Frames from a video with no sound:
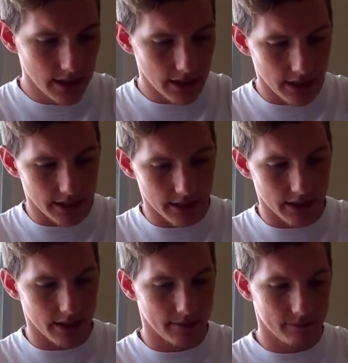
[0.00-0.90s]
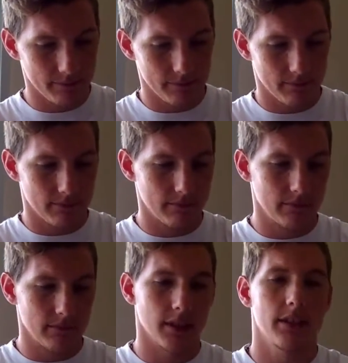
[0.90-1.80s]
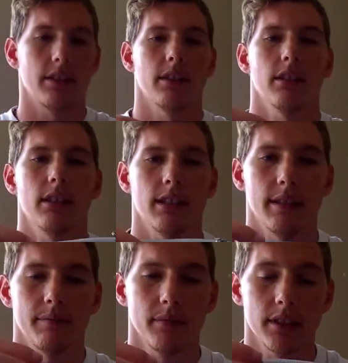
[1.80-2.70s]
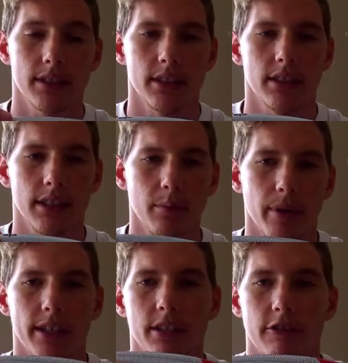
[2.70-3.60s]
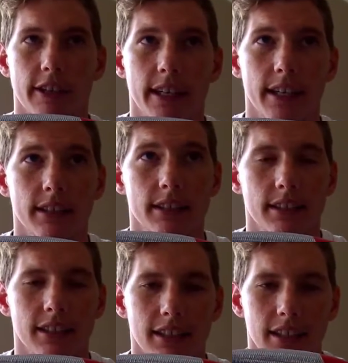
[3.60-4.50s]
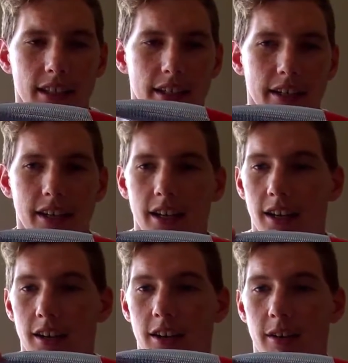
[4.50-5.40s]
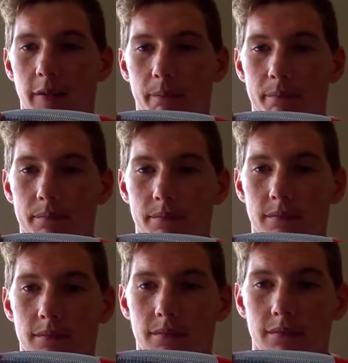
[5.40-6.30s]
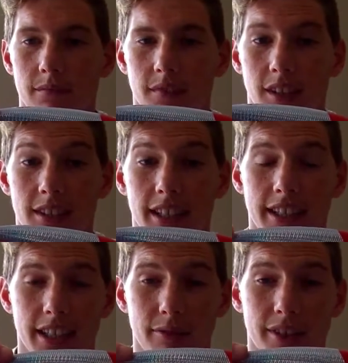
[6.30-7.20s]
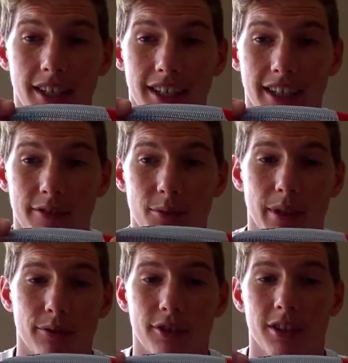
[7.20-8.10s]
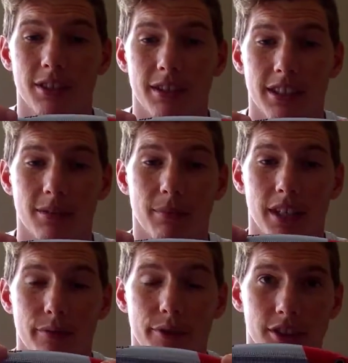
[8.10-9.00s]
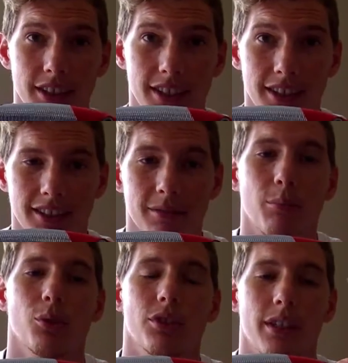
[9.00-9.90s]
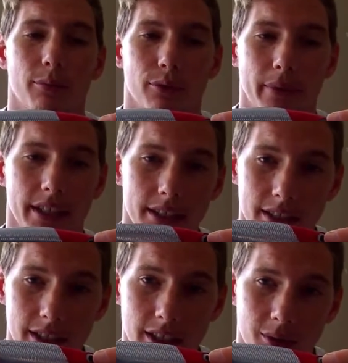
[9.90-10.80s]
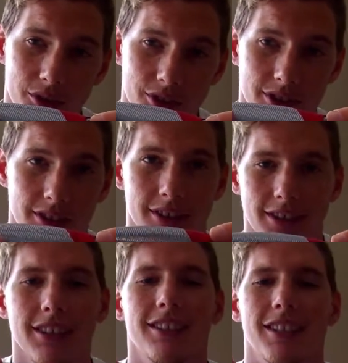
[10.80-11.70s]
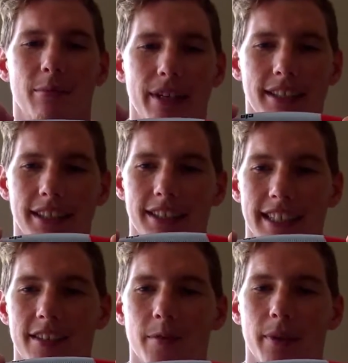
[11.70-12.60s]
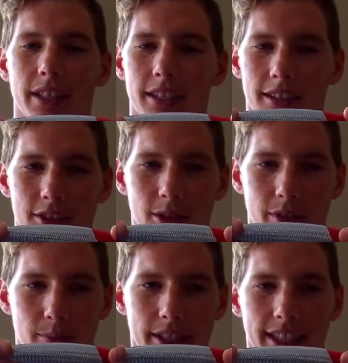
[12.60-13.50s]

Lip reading: And then it's the Sid Sick Bait, the Redheads. I was lucky enough that I didn't have to pay for it. My fiance bought them for me, which is amazing. Saves me so much money